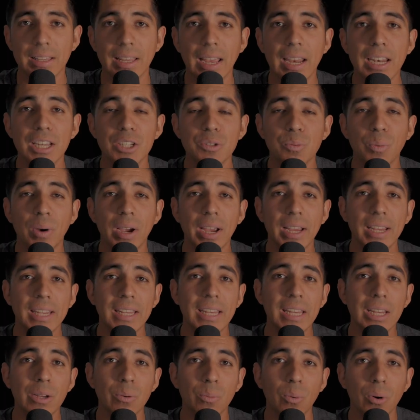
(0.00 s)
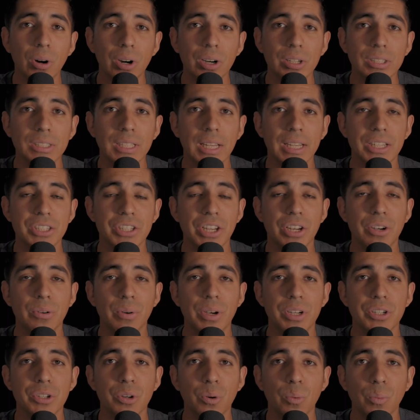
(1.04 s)
That is why key words like
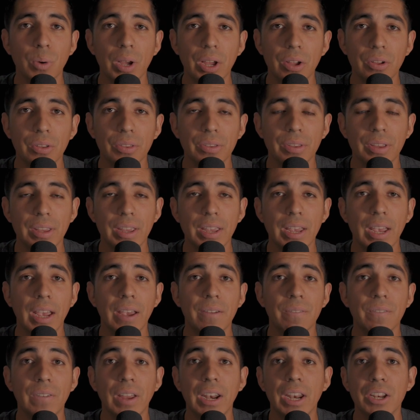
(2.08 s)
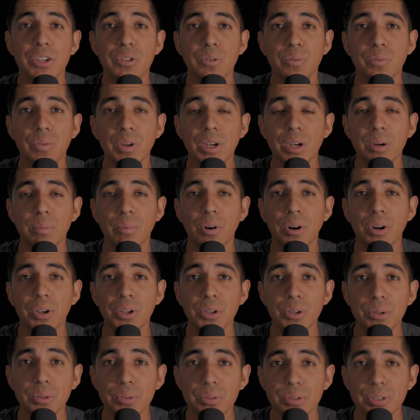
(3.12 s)
generational wealth and financial freedom are
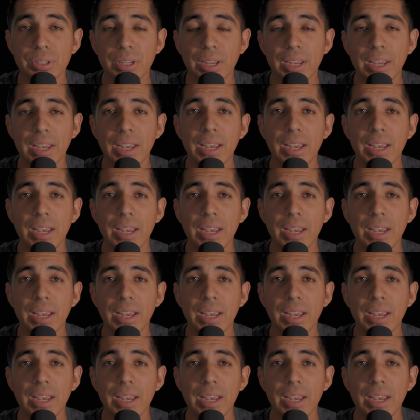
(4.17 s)
used.